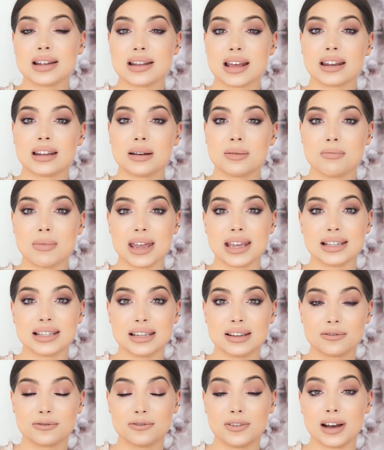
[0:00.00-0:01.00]
another
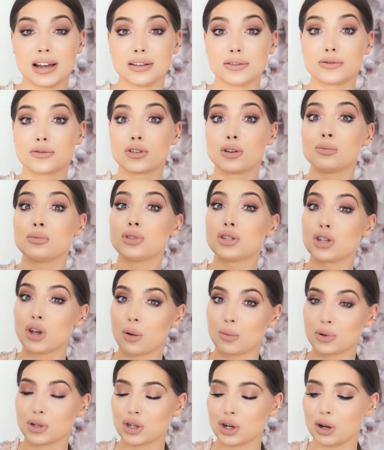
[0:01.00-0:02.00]
amazing find from
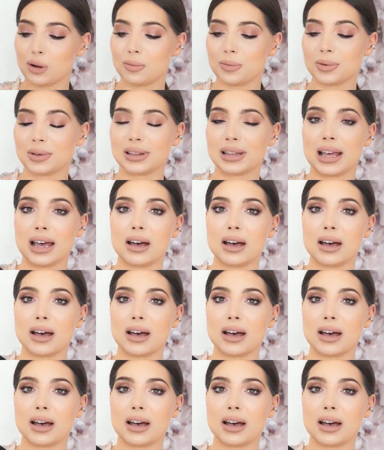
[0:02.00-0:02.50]
Topshop.